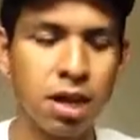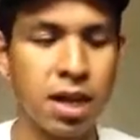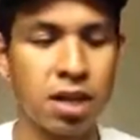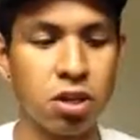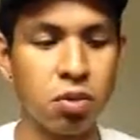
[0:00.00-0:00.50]

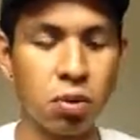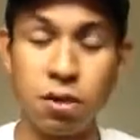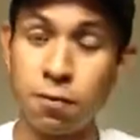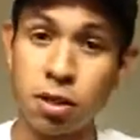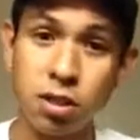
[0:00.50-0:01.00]
And when
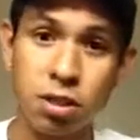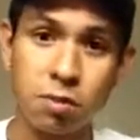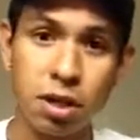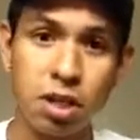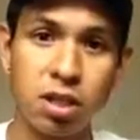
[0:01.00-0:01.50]
you first get
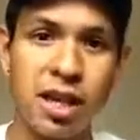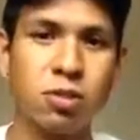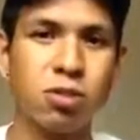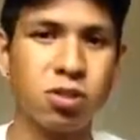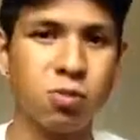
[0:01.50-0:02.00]
your bike,
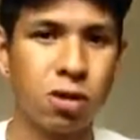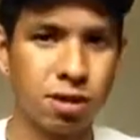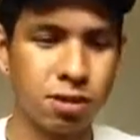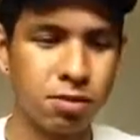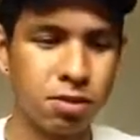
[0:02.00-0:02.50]
that's what you want
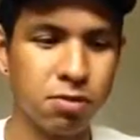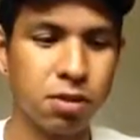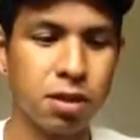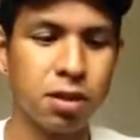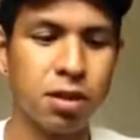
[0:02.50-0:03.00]
to do. You
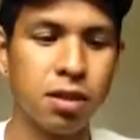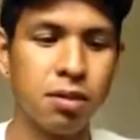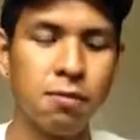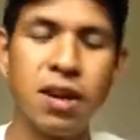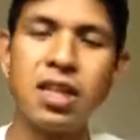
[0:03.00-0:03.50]
want to
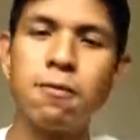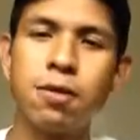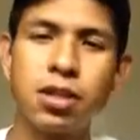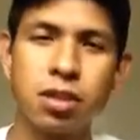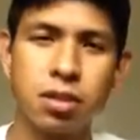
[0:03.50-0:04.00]
find the
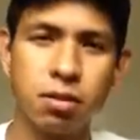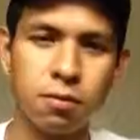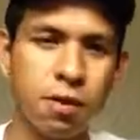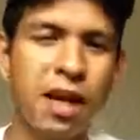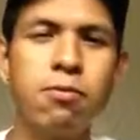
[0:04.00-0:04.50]
friction
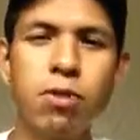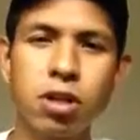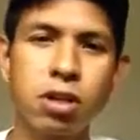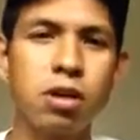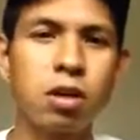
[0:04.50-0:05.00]
zone. Find where
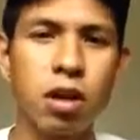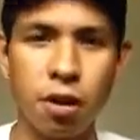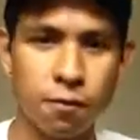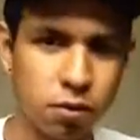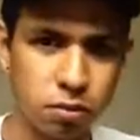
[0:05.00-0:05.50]
you're
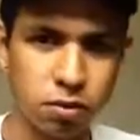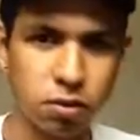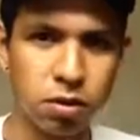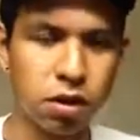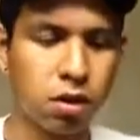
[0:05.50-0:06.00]
comfortable
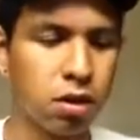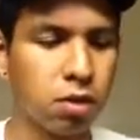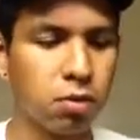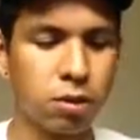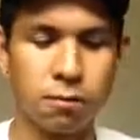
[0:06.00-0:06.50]

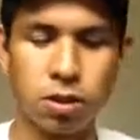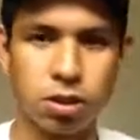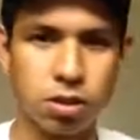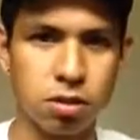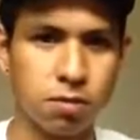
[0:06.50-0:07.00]
with the
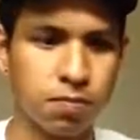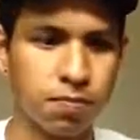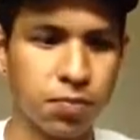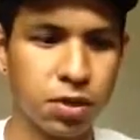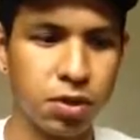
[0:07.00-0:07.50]
friction zone.
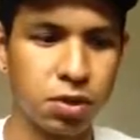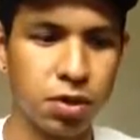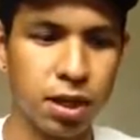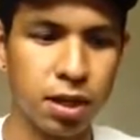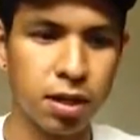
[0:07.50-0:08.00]
So
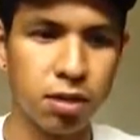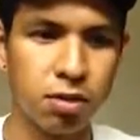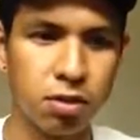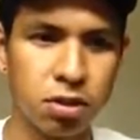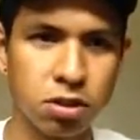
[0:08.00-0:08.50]
let it
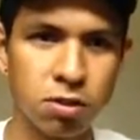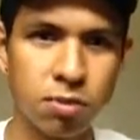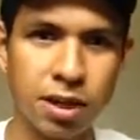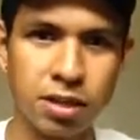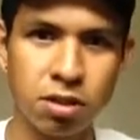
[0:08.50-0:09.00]
go. You see the
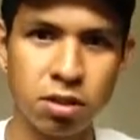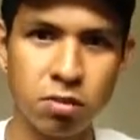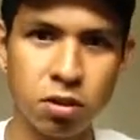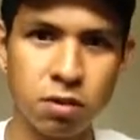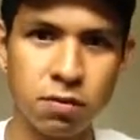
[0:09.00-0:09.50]
bike start
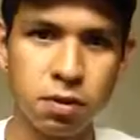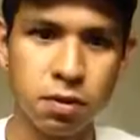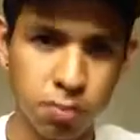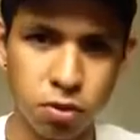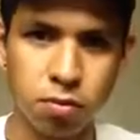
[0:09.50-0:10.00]
to move,
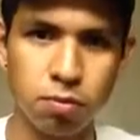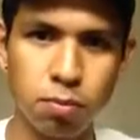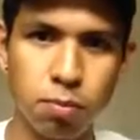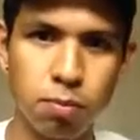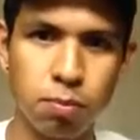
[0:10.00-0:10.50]
boom,
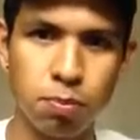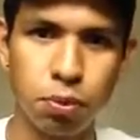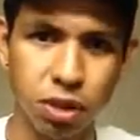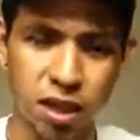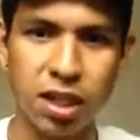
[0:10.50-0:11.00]

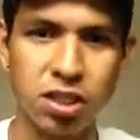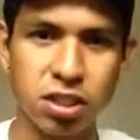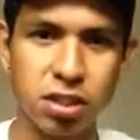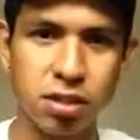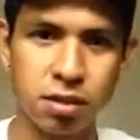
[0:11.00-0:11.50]
pull the clutch
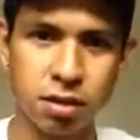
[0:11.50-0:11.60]
in.